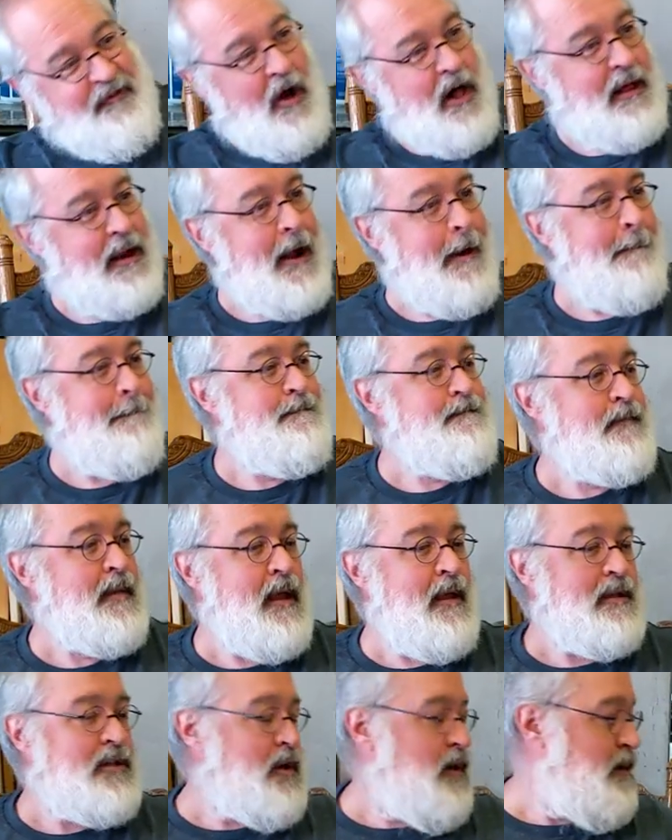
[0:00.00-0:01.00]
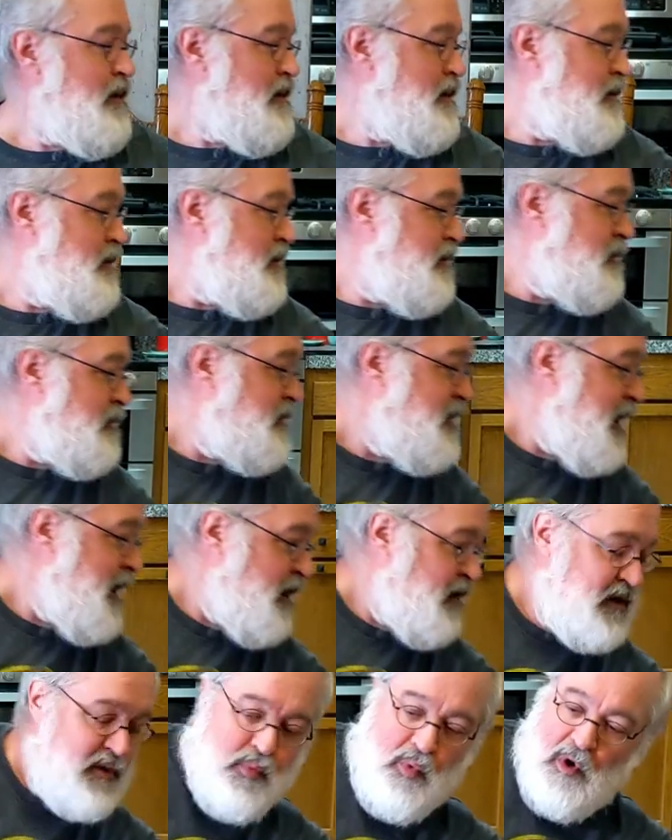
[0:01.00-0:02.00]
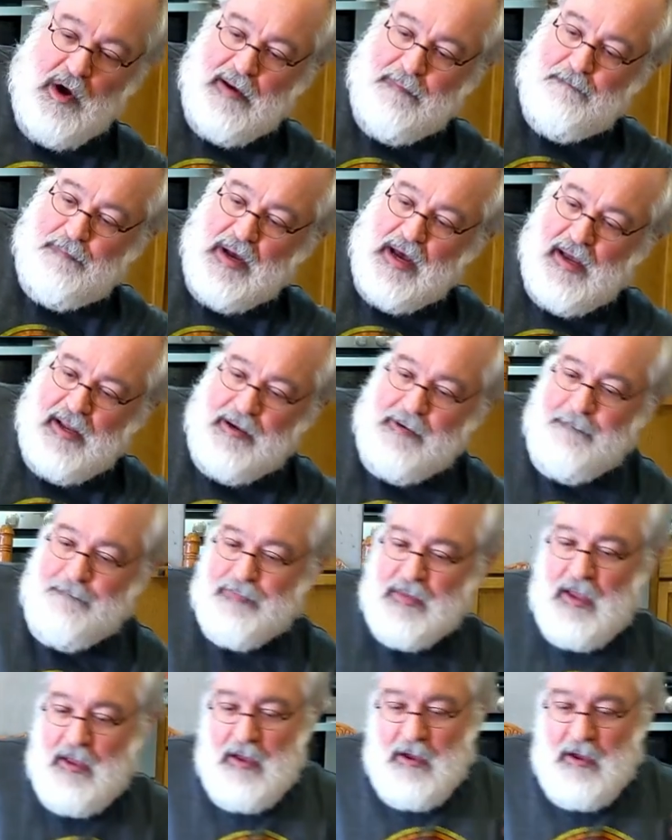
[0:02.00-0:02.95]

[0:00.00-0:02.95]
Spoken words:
falling out. So there's one bun.